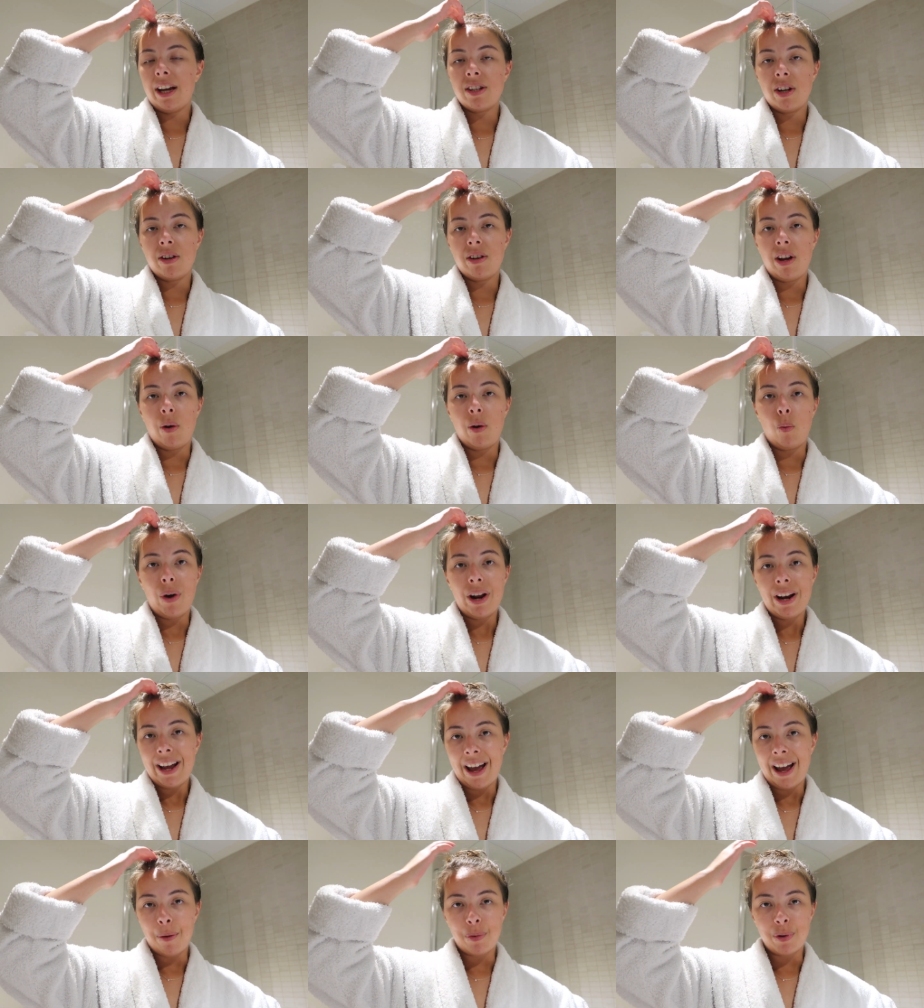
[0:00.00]
I don't know when
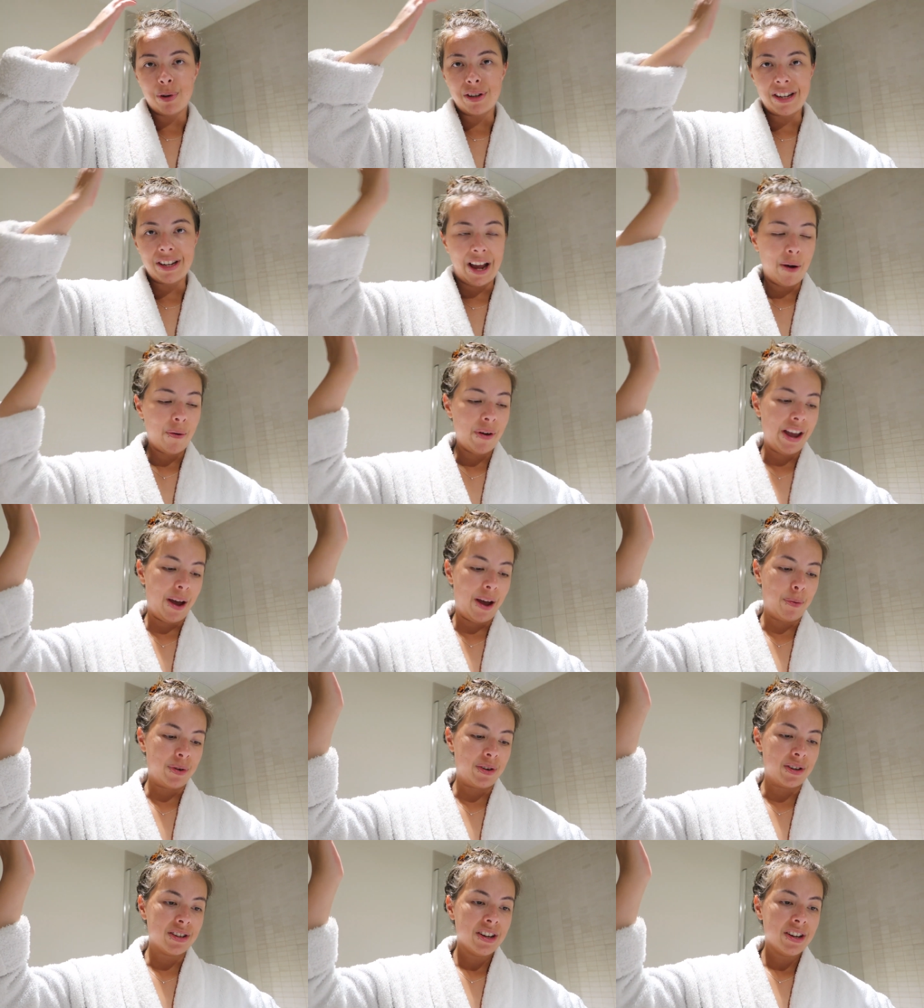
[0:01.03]
it happened, how it
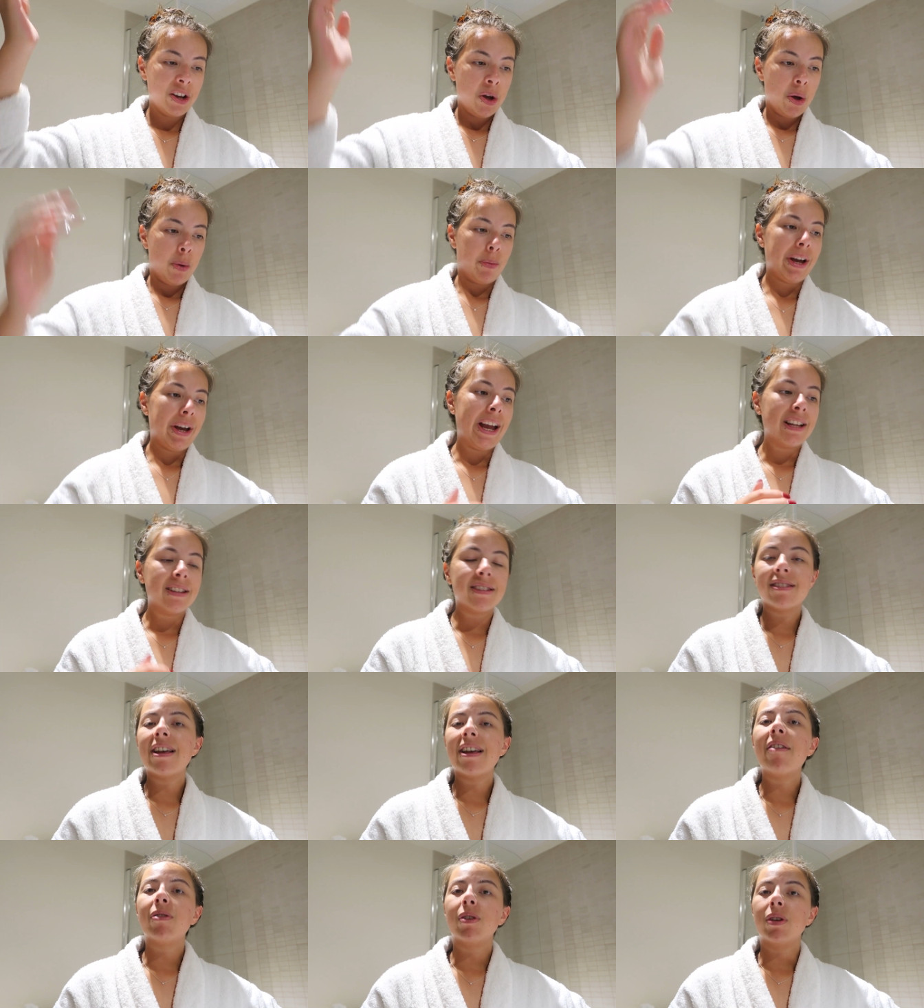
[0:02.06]
happened, but I had
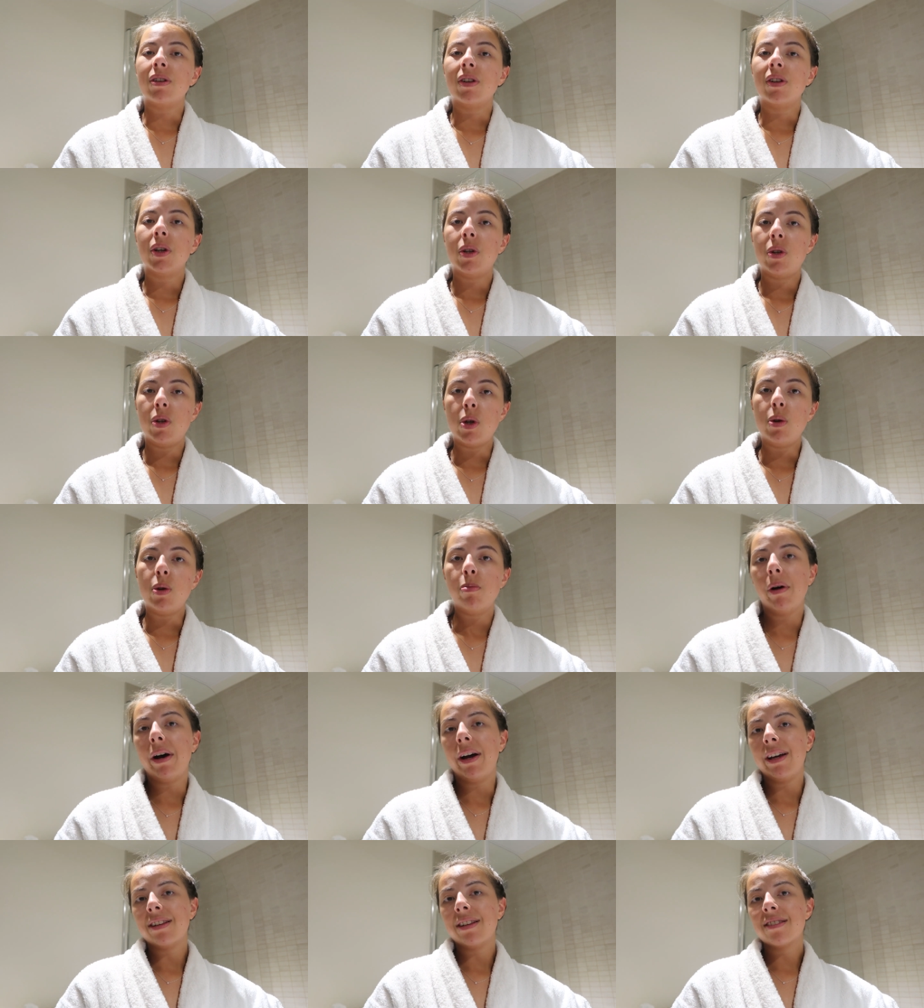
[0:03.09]
seven new
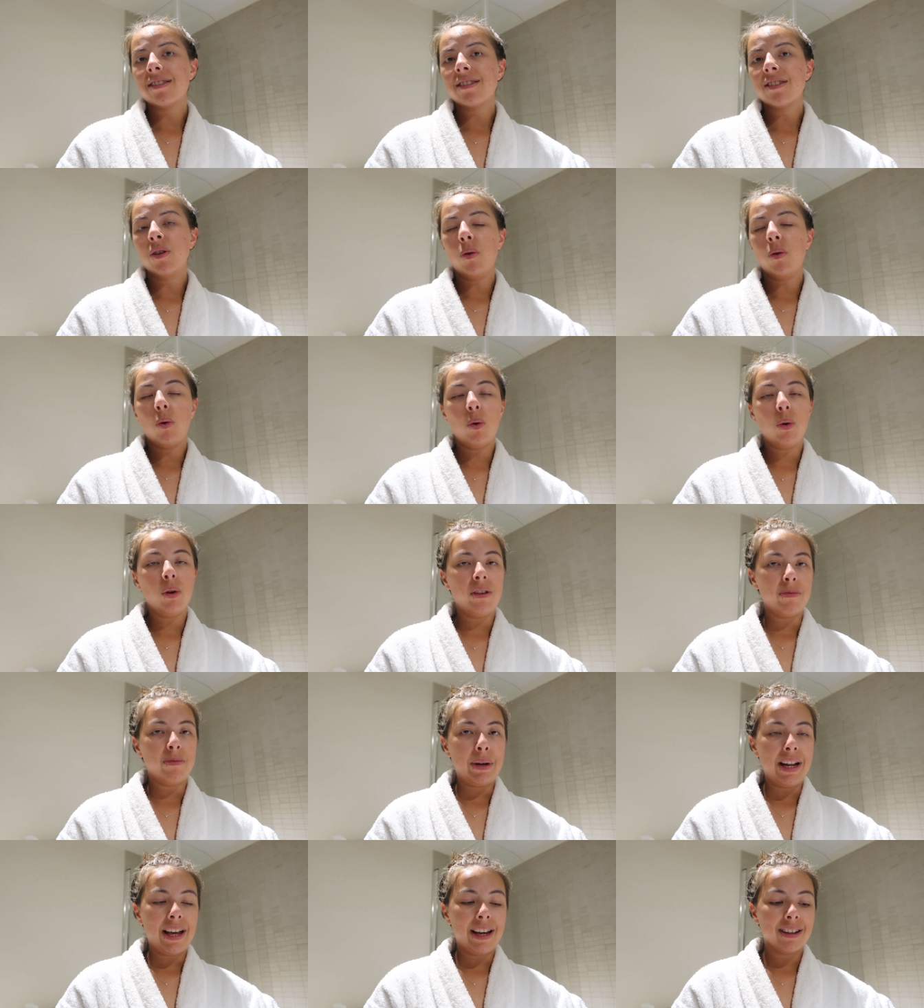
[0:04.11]
bites all
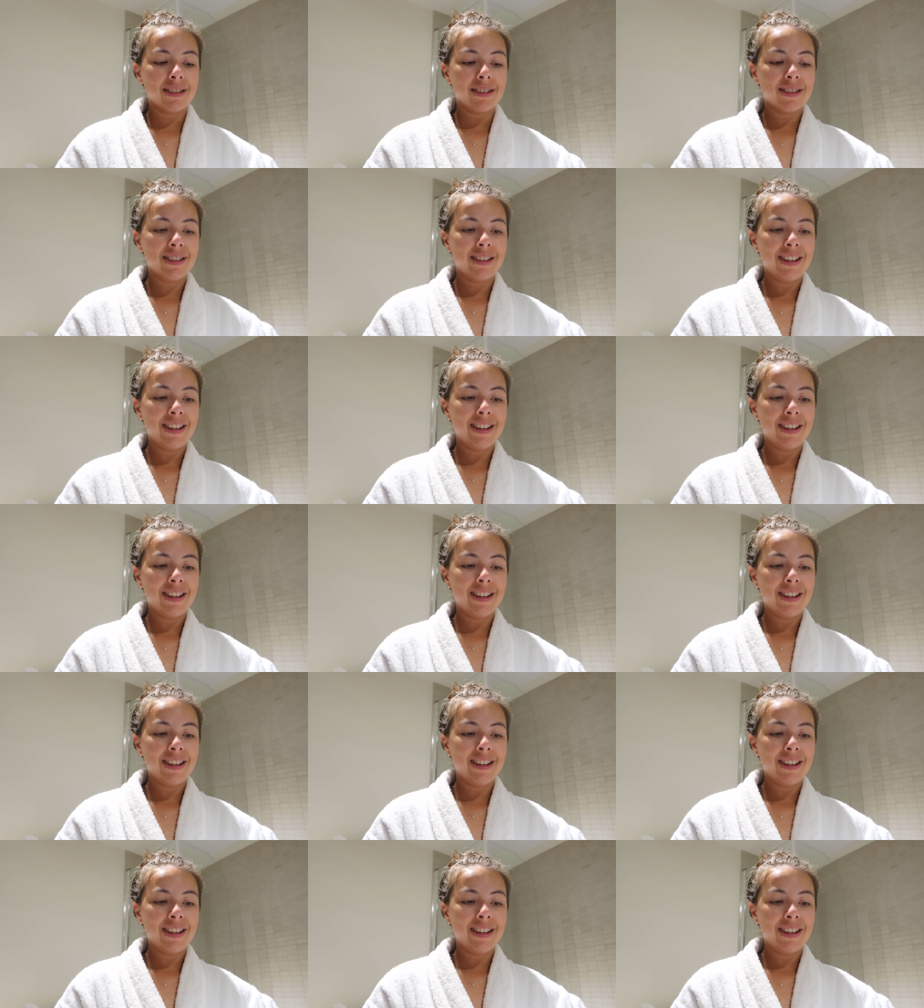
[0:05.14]
over my legs.